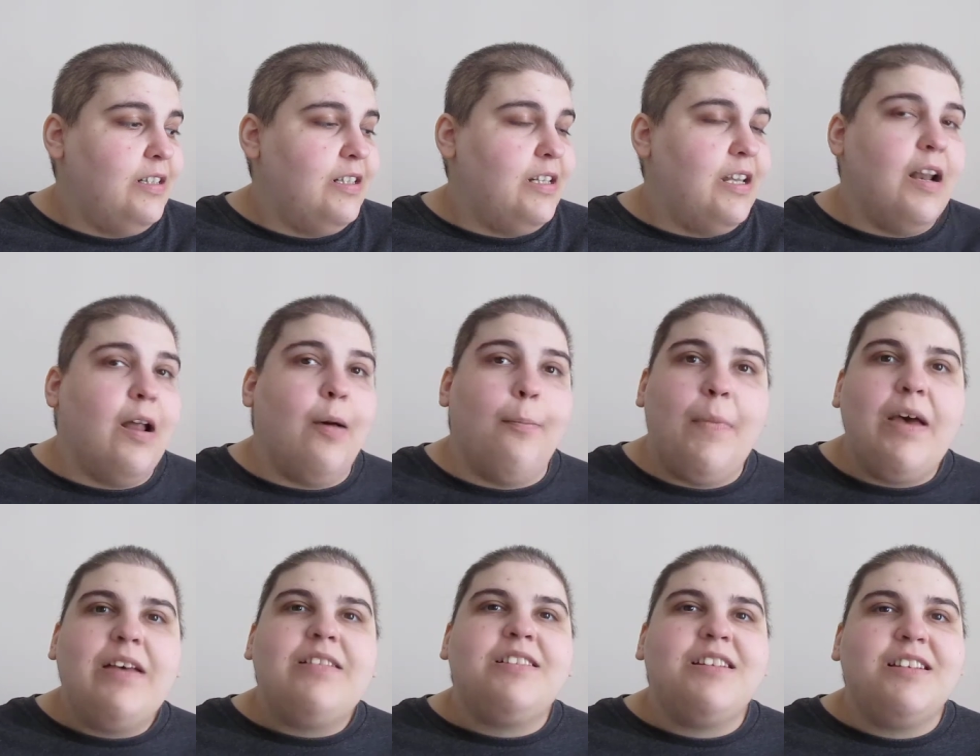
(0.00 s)
in a
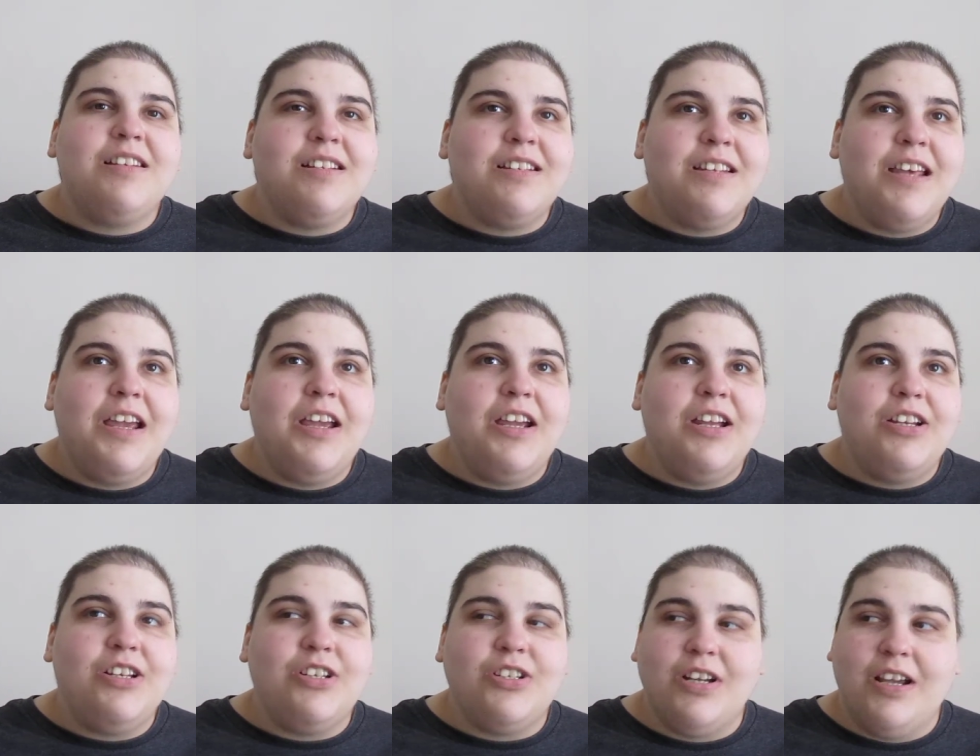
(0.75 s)
messy
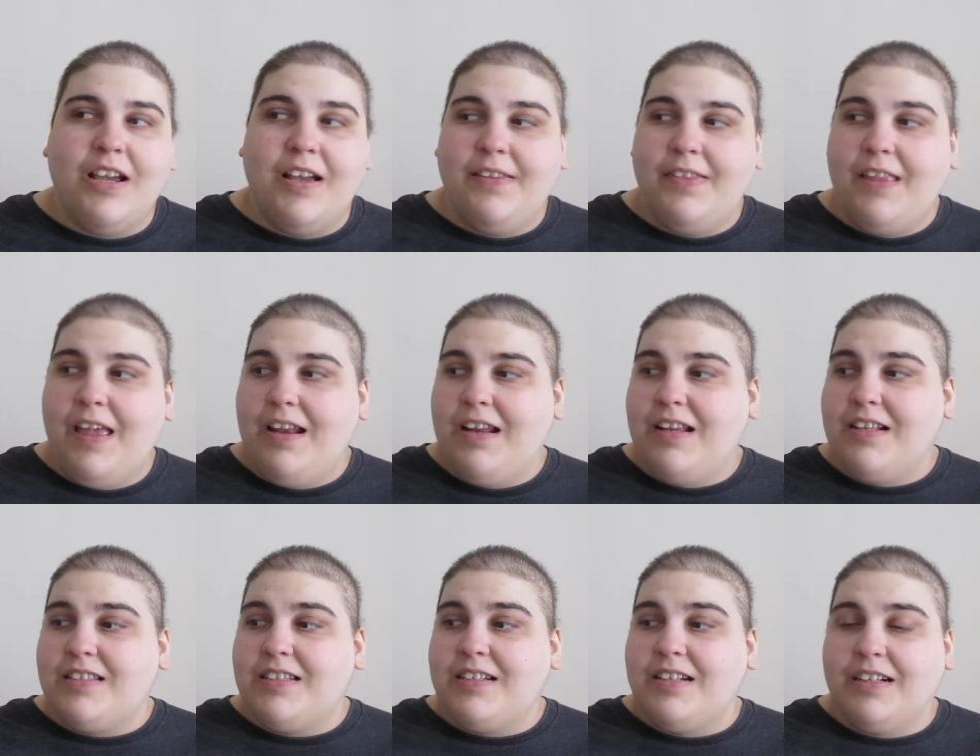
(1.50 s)
stage and then
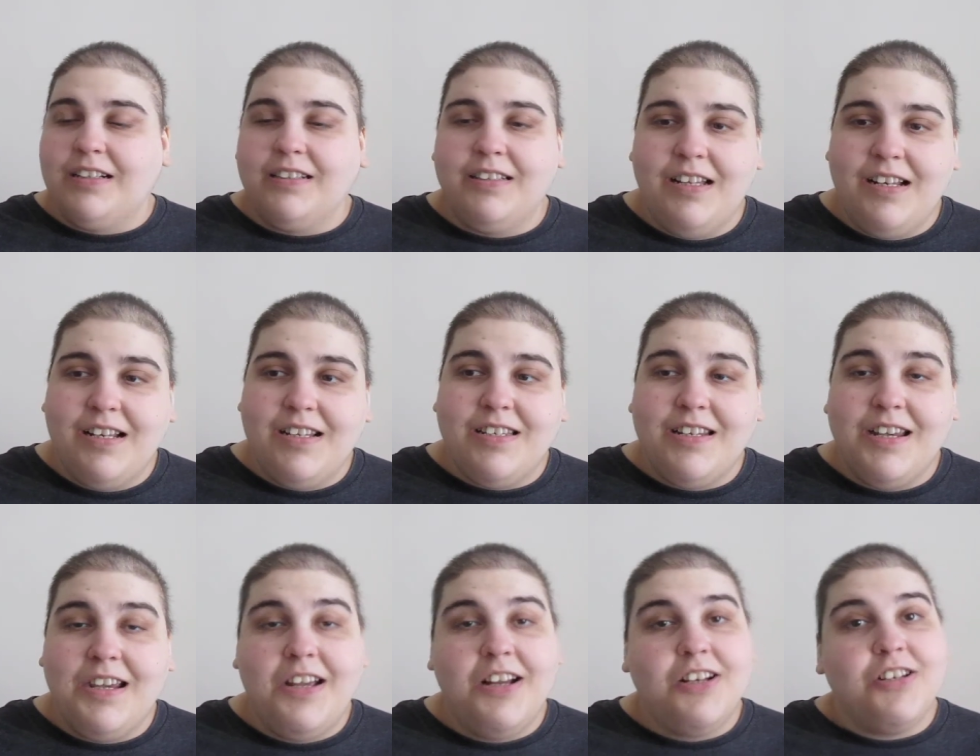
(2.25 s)
it's in a clean
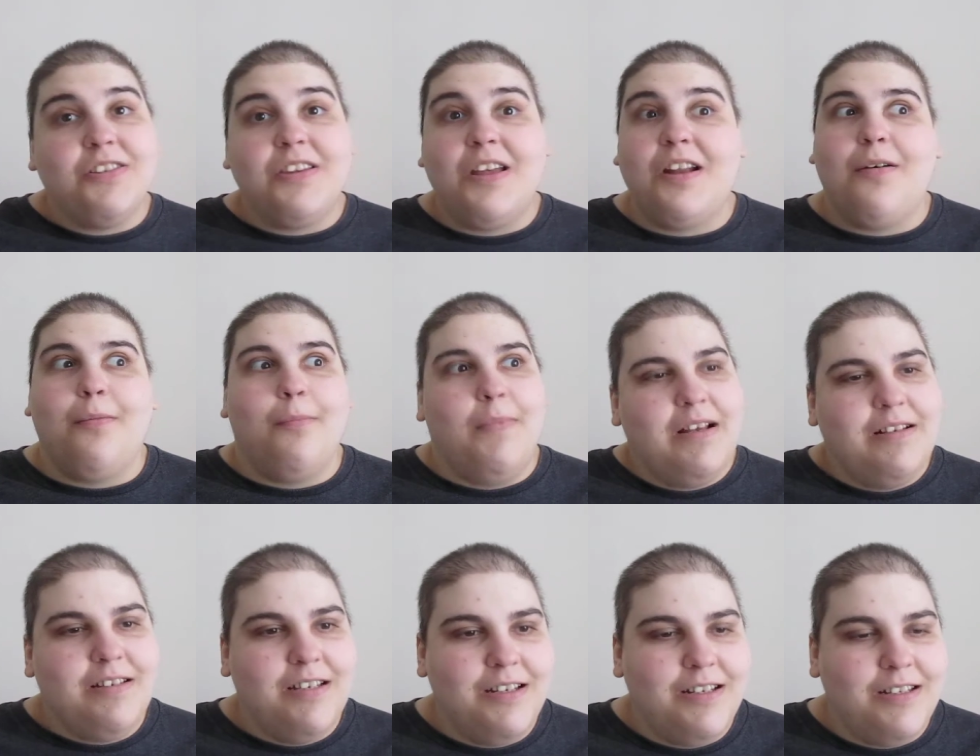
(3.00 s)
stage and then a
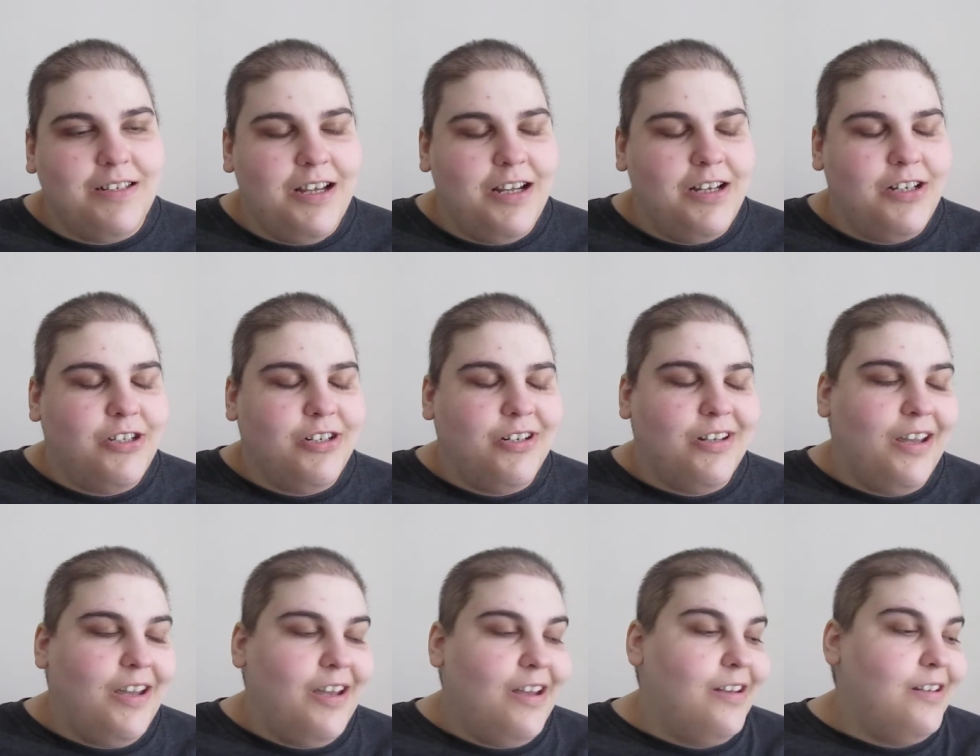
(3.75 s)
messy stage
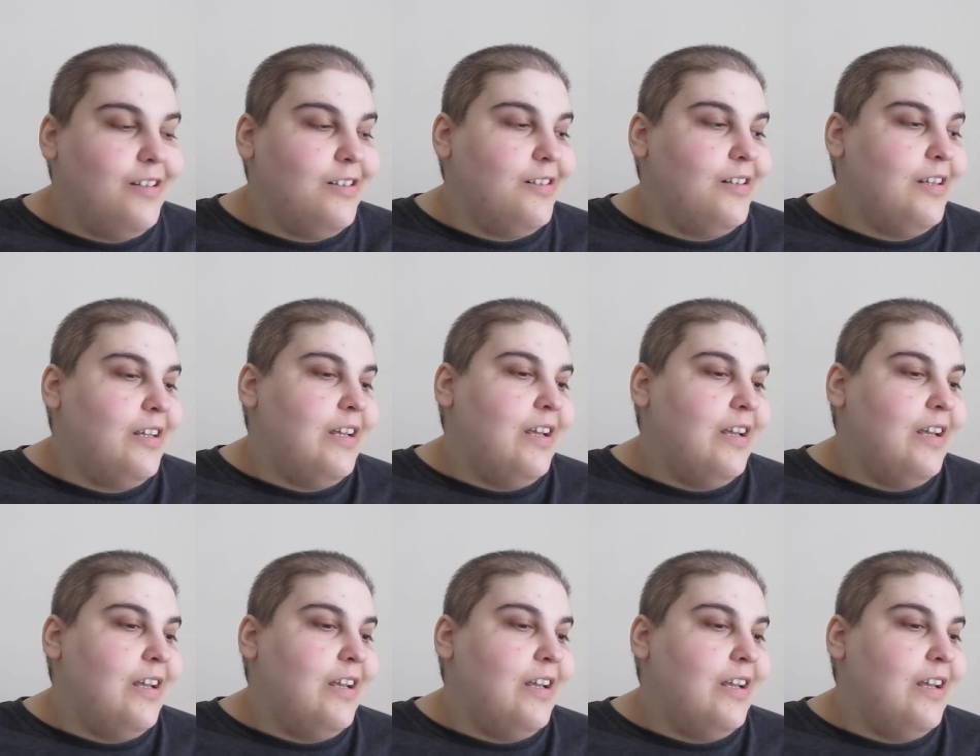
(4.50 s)
again.